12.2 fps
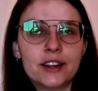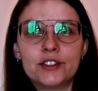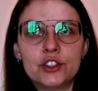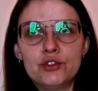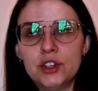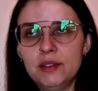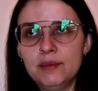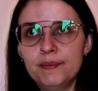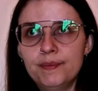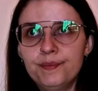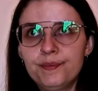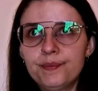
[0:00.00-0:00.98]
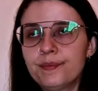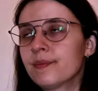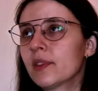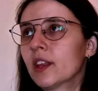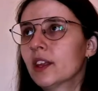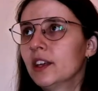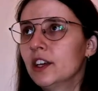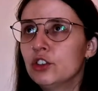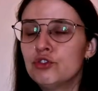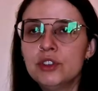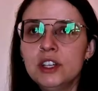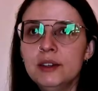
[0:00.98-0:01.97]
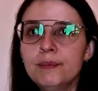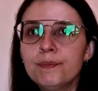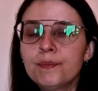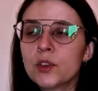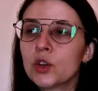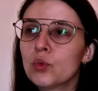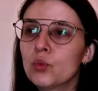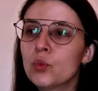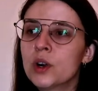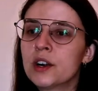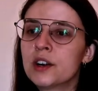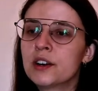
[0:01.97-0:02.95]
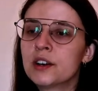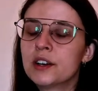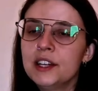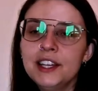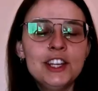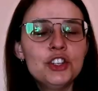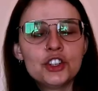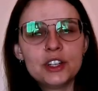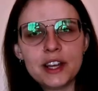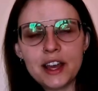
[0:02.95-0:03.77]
have a dream. A dream where each and